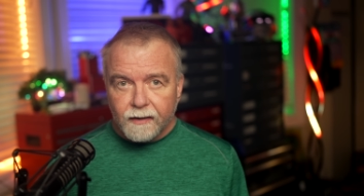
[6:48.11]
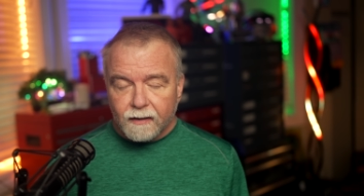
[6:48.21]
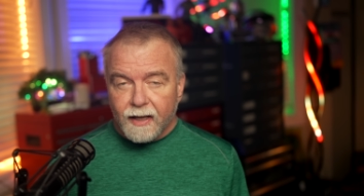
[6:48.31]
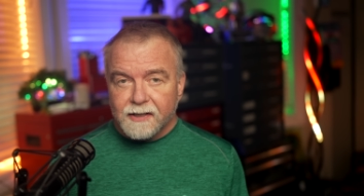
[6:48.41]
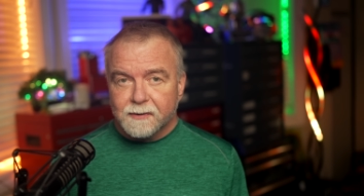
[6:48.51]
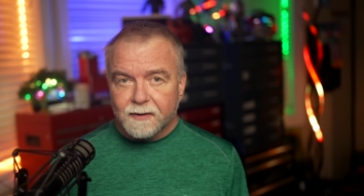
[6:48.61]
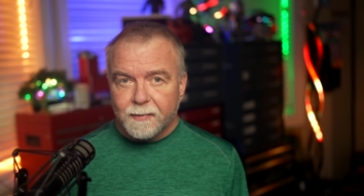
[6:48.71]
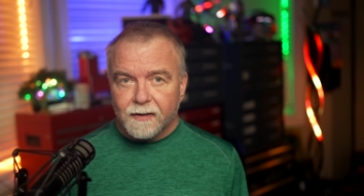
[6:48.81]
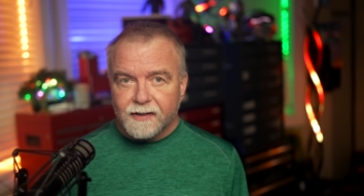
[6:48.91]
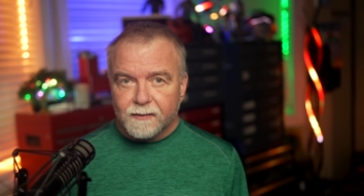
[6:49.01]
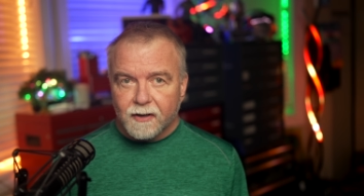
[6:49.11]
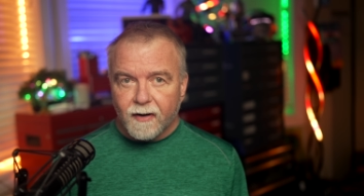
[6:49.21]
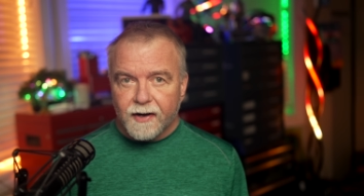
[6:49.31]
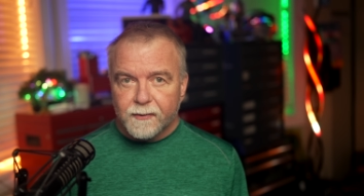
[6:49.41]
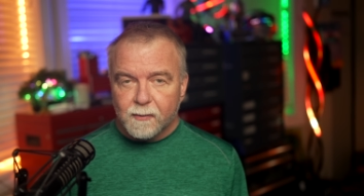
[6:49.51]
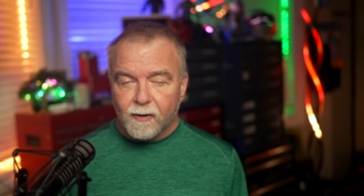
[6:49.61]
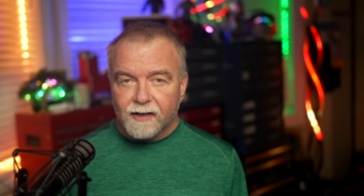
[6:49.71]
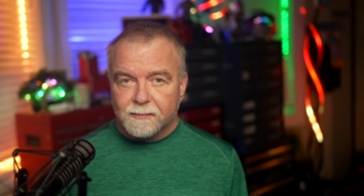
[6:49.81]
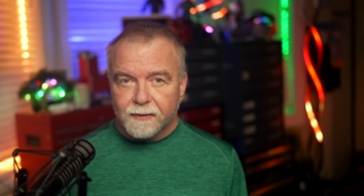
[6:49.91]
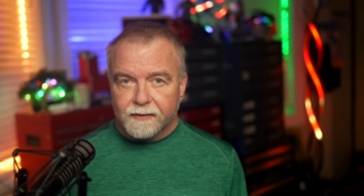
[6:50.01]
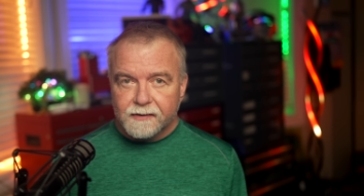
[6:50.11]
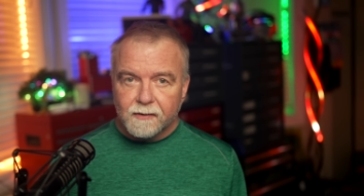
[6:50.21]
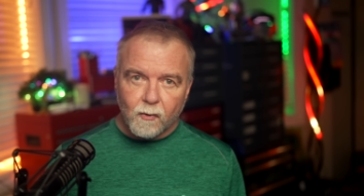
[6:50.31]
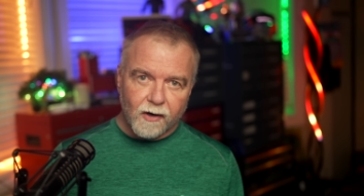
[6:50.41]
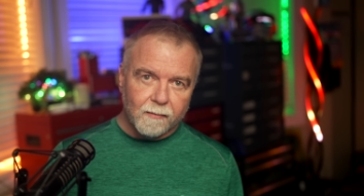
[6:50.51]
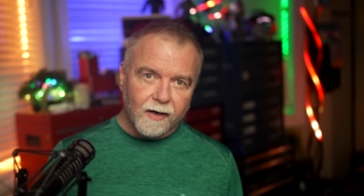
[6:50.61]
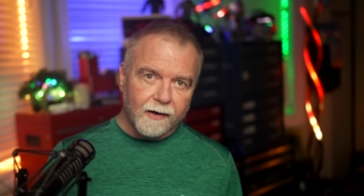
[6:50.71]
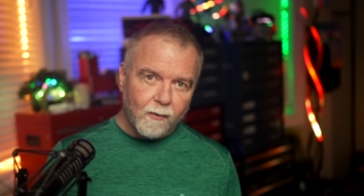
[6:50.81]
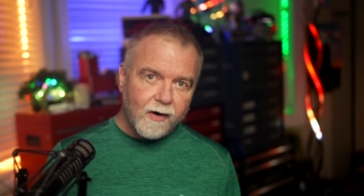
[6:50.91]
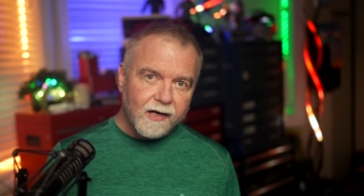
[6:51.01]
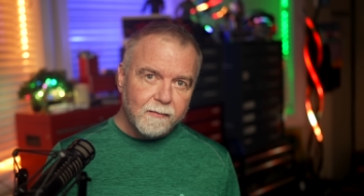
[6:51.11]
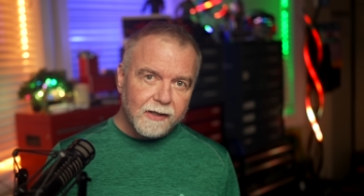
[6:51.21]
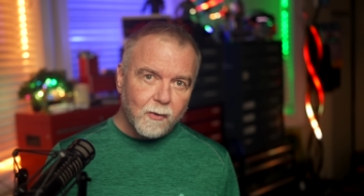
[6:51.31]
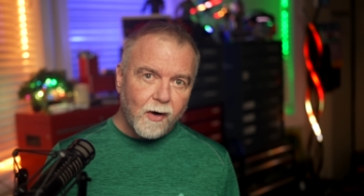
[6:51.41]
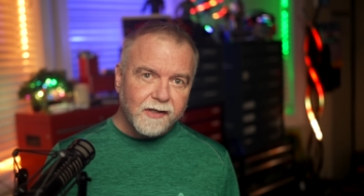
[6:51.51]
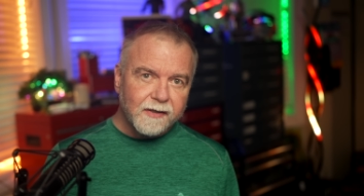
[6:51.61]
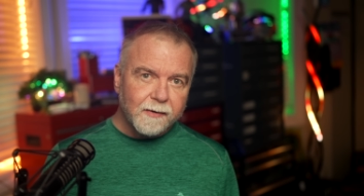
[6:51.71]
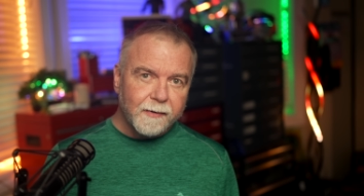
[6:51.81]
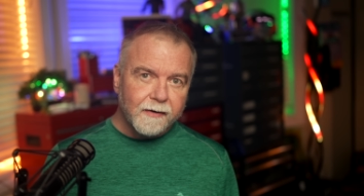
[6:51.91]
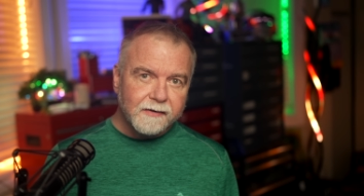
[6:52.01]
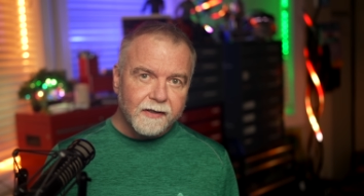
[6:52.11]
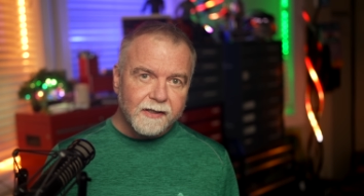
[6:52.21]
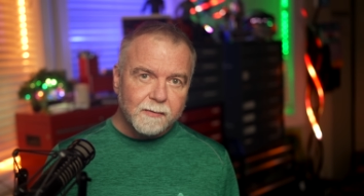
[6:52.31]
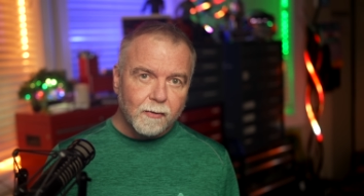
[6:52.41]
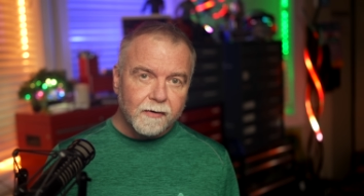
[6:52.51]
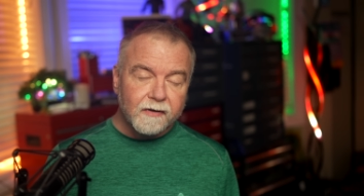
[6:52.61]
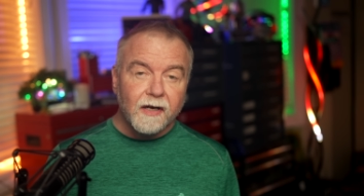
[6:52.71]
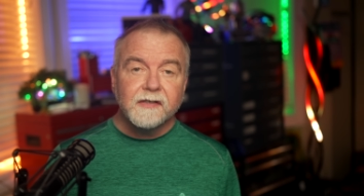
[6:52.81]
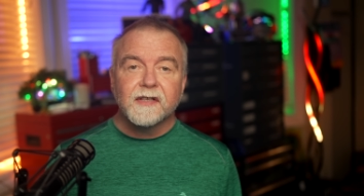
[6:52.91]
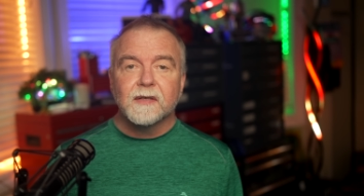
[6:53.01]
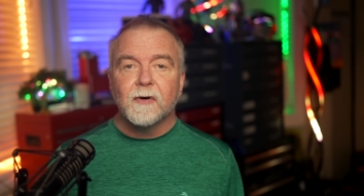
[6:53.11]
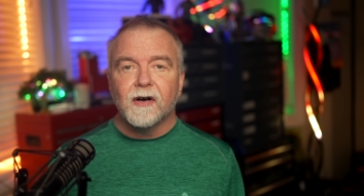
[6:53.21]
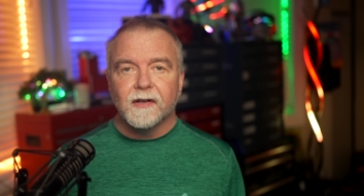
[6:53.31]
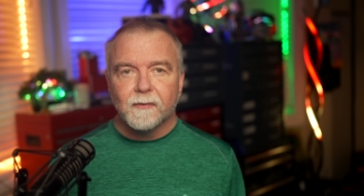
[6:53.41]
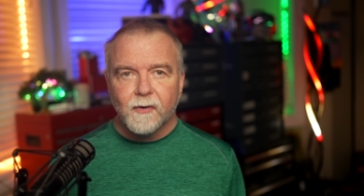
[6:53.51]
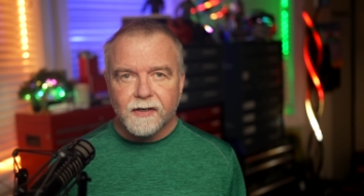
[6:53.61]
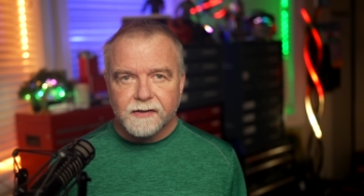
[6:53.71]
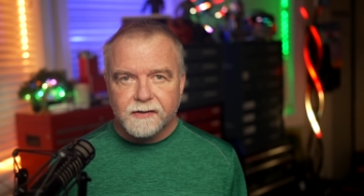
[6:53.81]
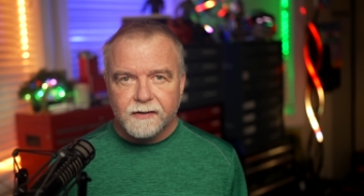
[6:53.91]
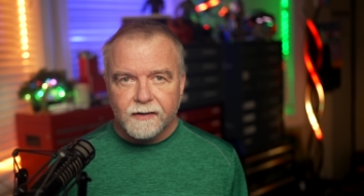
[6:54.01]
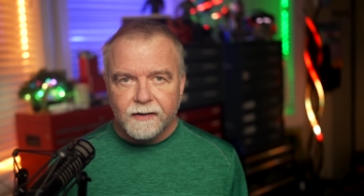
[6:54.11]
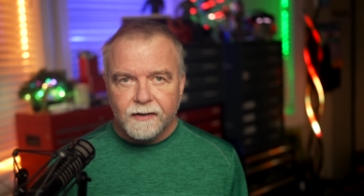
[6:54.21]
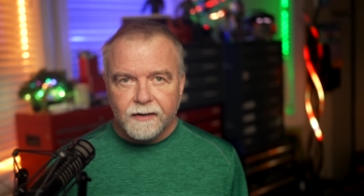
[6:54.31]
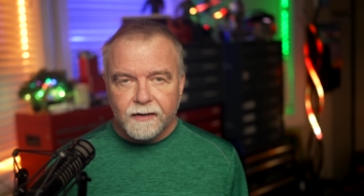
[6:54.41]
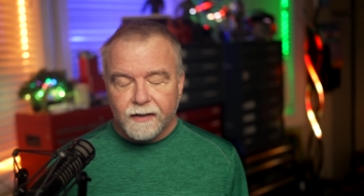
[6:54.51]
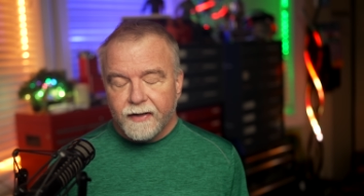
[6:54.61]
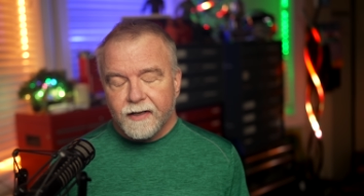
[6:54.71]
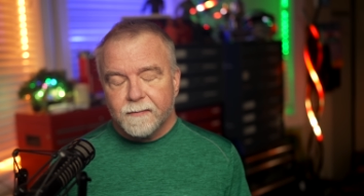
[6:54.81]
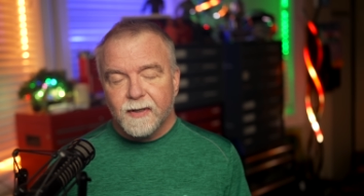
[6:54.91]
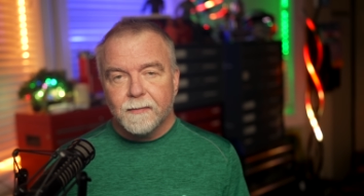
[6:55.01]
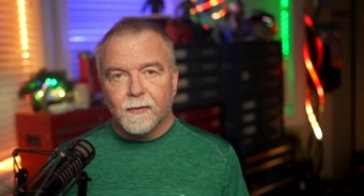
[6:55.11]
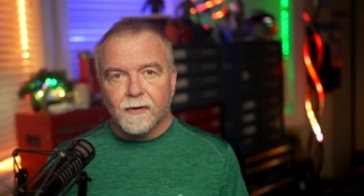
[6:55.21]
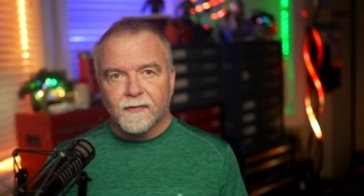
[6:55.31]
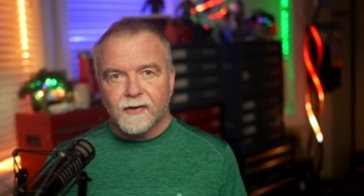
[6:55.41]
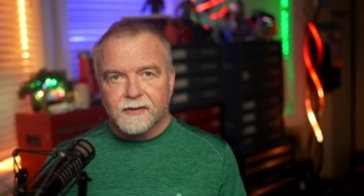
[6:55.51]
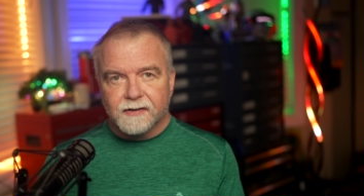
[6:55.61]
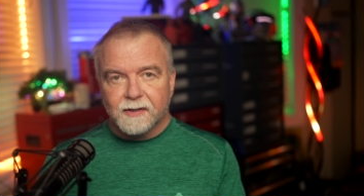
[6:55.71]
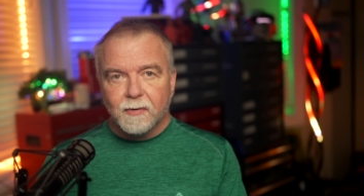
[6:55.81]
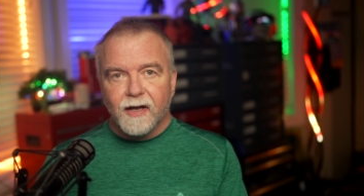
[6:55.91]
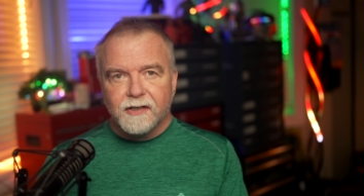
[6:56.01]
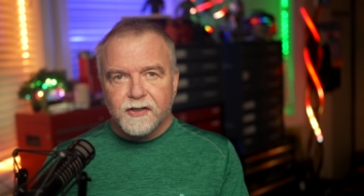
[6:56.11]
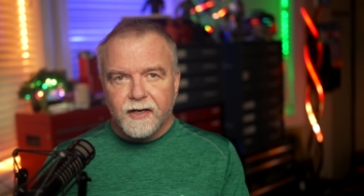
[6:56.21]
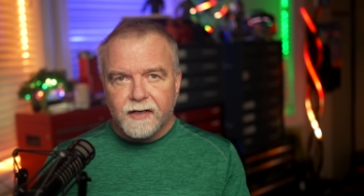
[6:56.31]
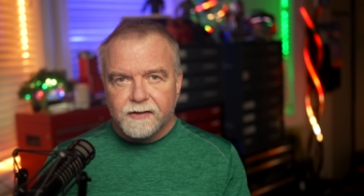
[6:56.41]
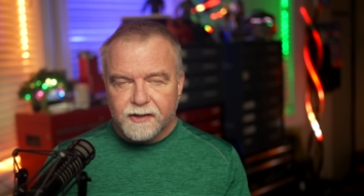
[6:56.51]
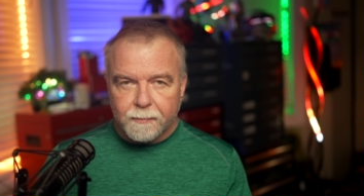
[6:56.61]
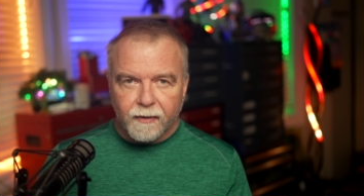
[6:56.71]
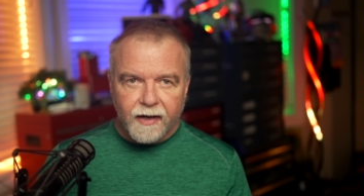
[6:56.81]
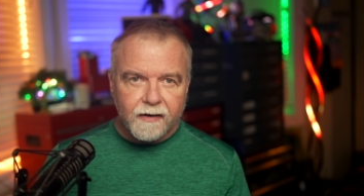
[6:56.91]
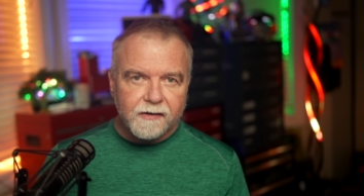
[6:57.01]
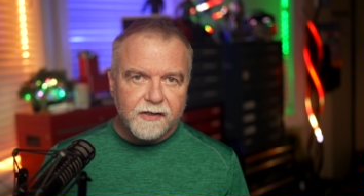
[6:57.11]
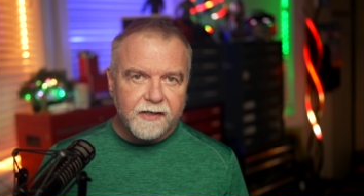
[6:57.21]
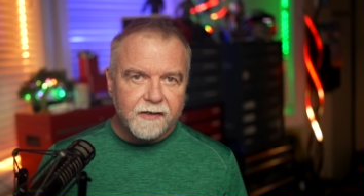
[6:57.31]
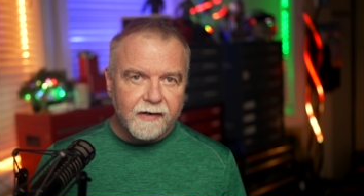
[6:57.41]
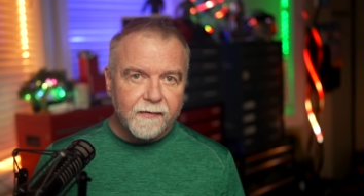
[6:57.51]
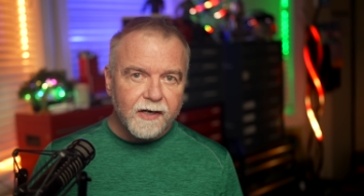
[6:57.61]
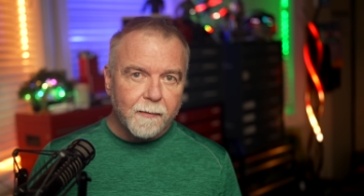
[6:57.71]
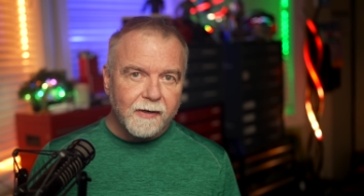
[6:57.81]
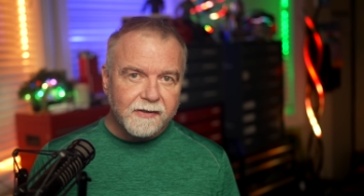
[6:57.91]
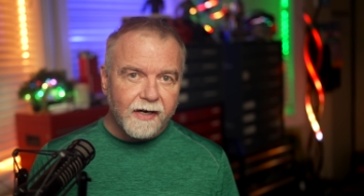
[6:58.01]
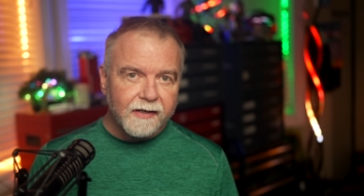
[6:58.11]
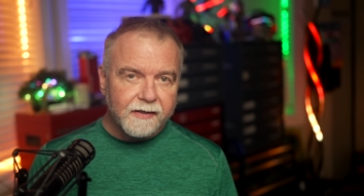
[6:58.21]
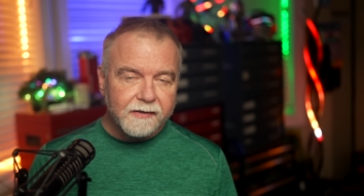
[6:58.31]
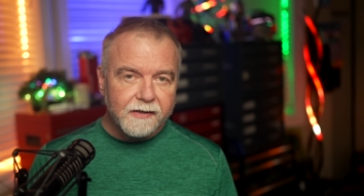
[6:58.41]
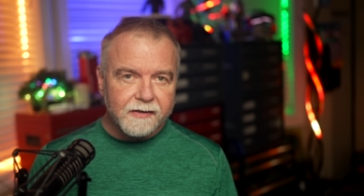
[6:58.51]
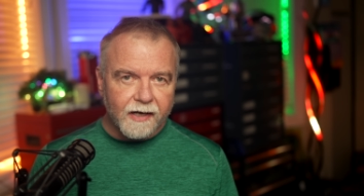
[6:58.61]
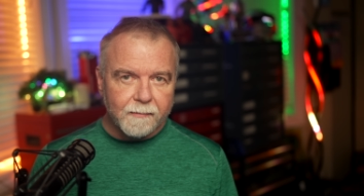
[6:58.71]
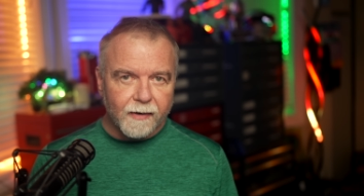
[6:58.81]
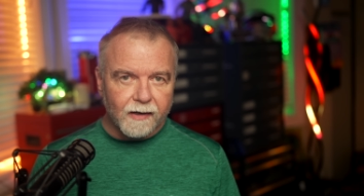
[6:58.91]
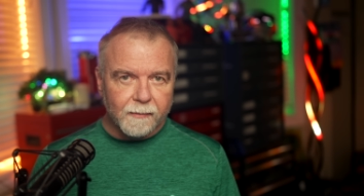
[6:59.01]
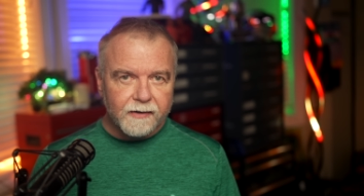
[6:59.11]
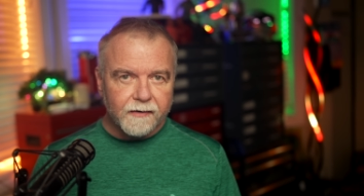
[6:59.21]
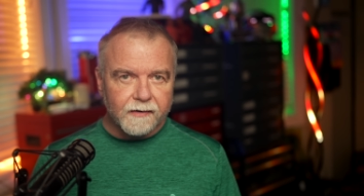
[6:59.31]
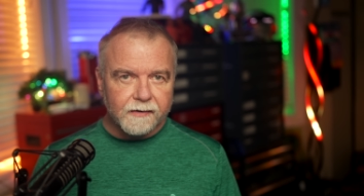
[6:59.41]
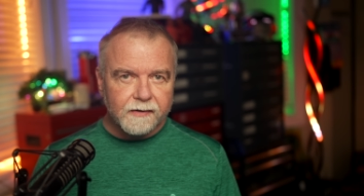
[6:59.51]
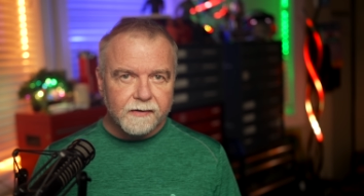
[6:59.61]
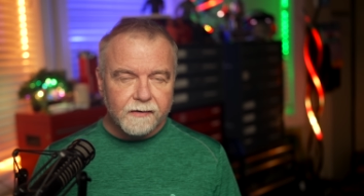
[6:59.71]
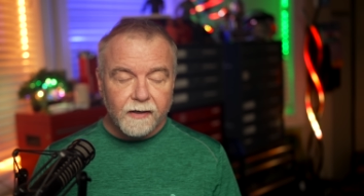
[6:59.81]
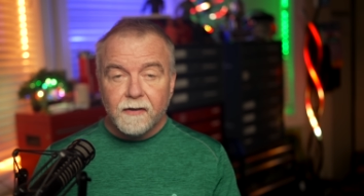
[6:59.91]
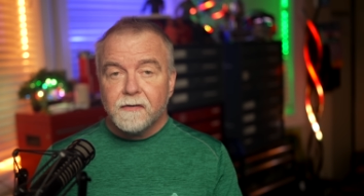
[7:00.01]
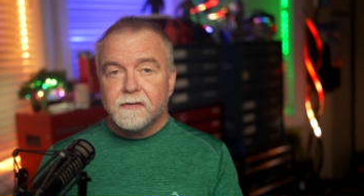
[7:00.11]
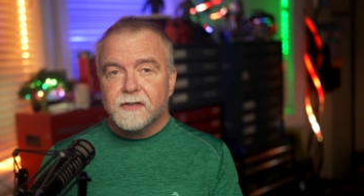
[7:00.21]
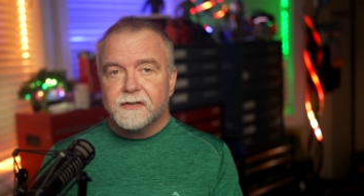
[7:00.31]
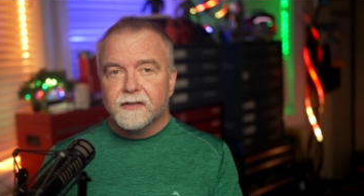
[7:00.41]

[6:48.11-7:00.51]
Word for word: Classical computers have to grind through possibilities one by one, but quantum computers can explore tons of them all at once. And that could mean more efficient supply chains, cheaper energy, or even helping scientists design better materials. And those are just the